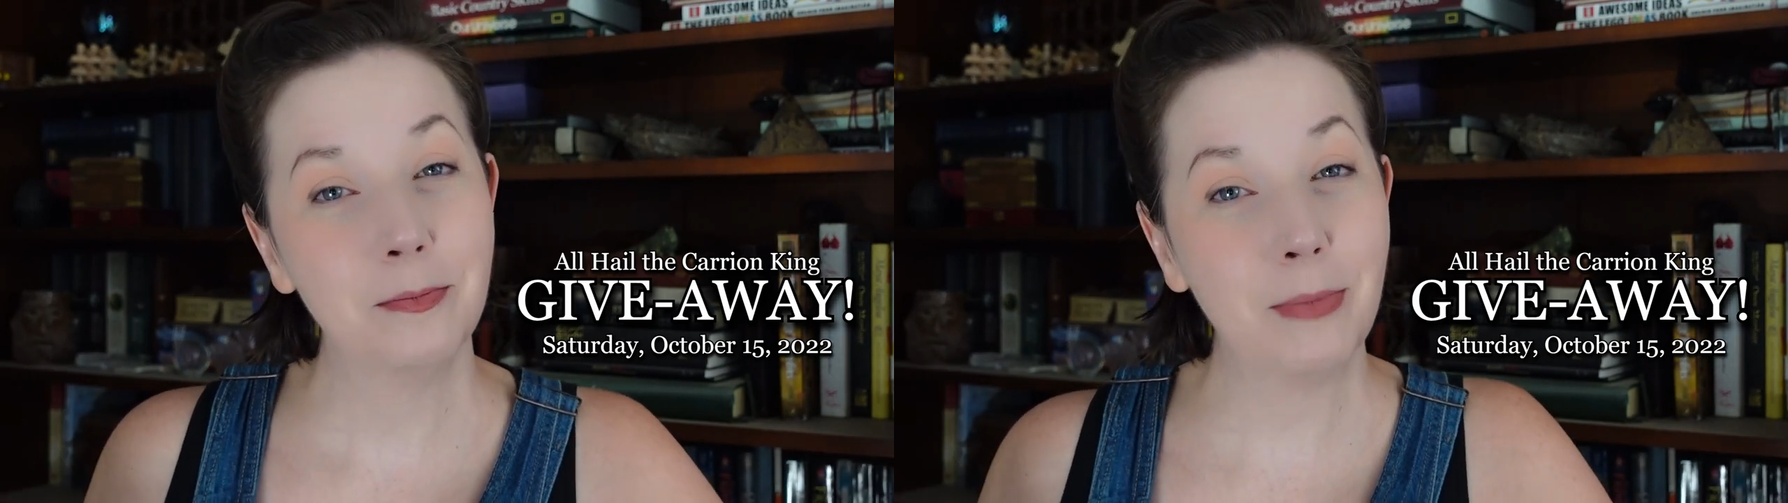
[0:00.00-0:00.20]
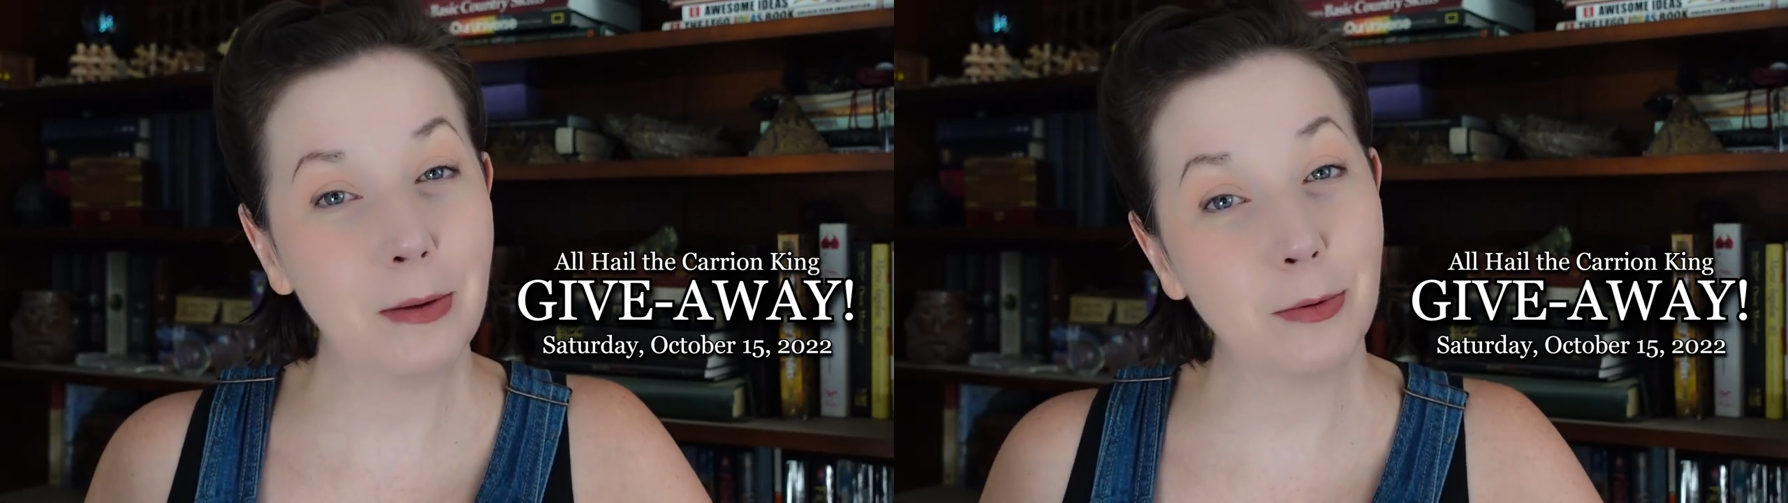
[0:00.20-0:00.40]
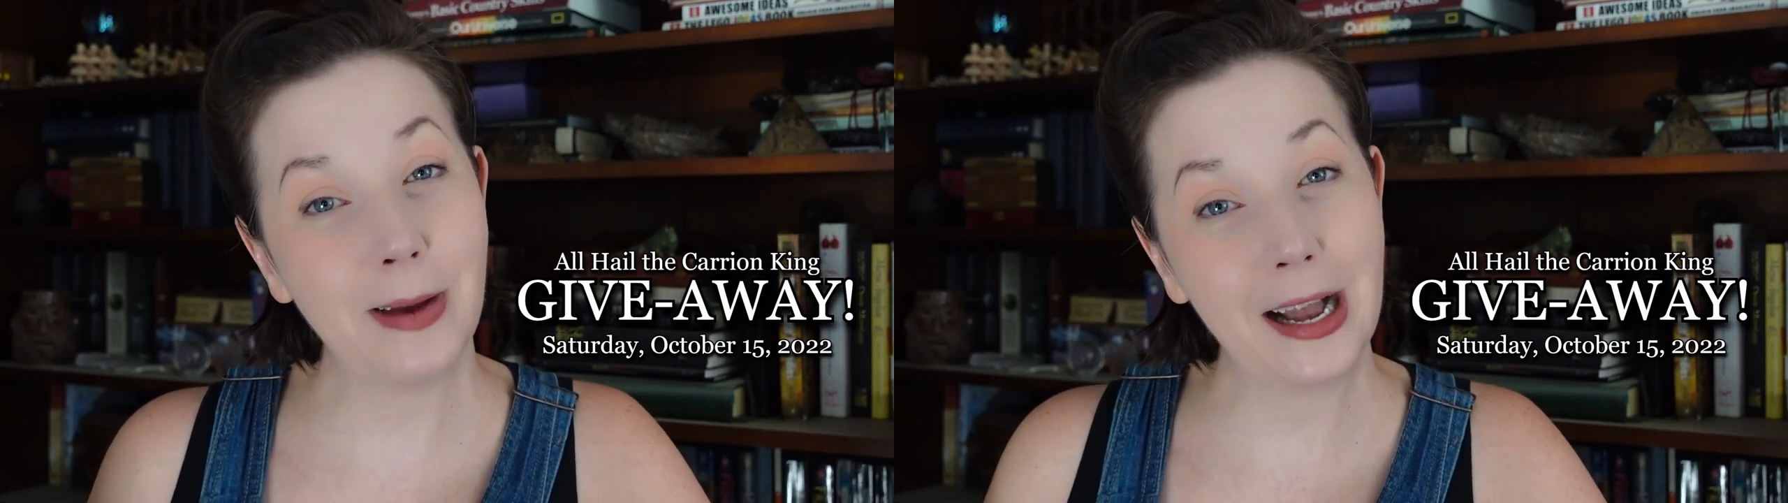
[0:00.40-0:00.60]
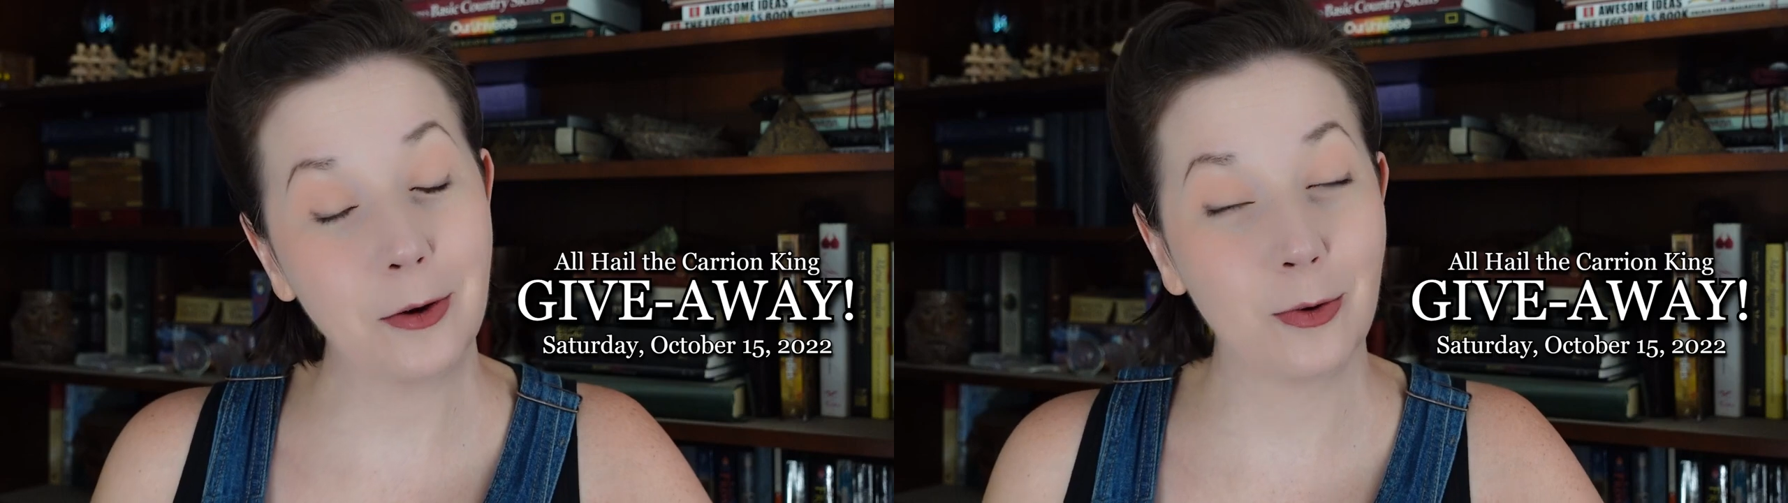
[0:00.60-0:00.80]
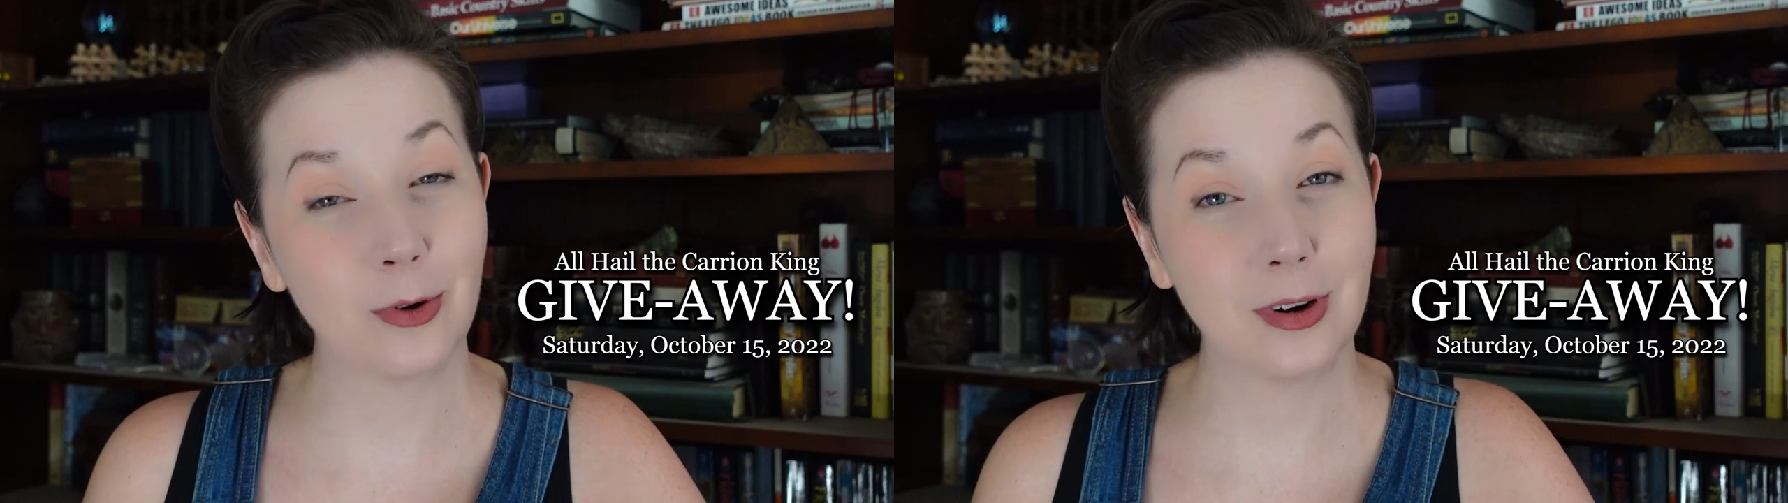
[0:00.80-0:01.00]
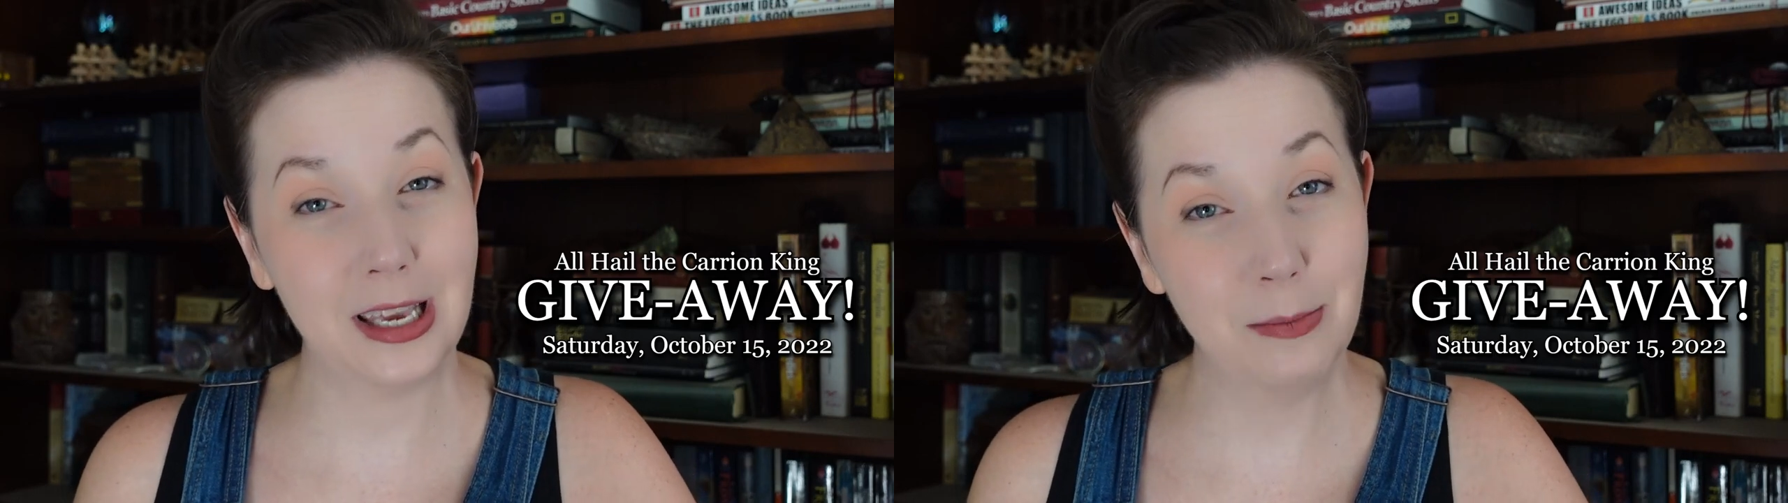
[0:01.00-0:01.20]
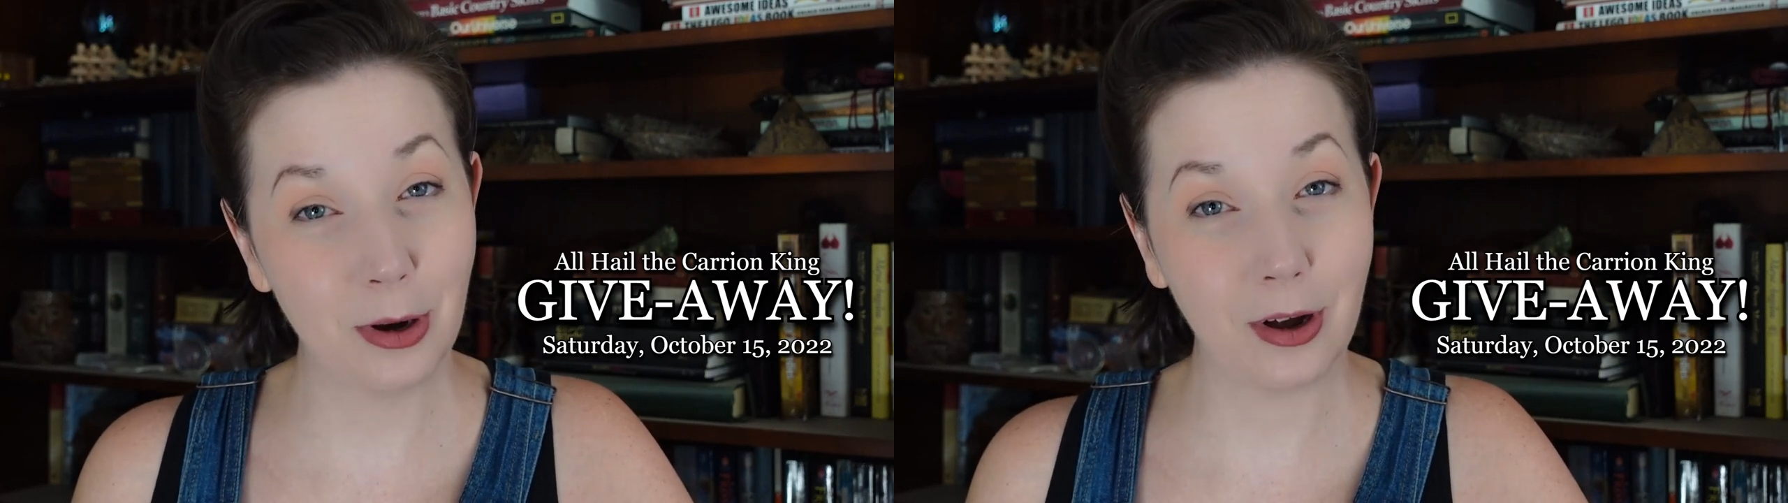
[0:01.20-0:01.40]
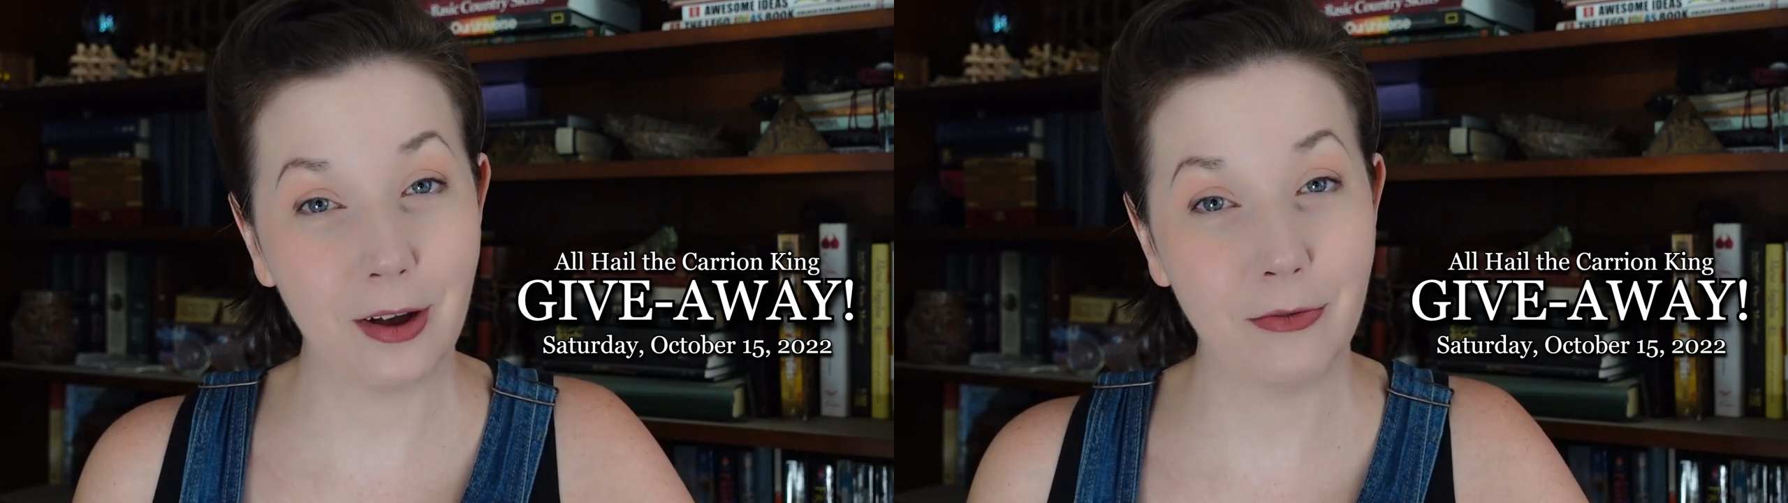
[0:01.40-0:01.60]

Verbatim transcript: paperback or ebook